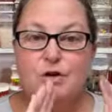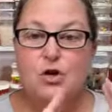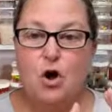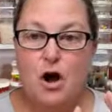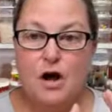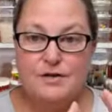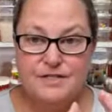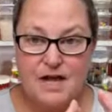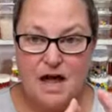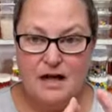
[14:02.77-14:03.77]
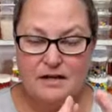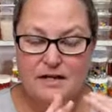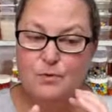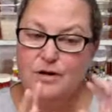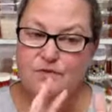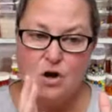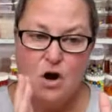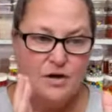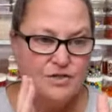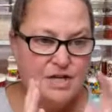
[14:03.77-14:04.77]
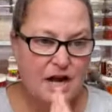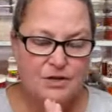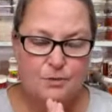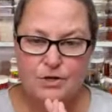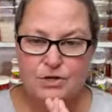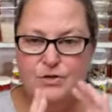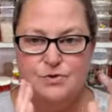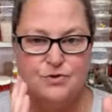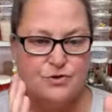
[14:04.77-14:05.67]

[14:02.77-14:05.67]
cardstock, whatever cardstock you want to use,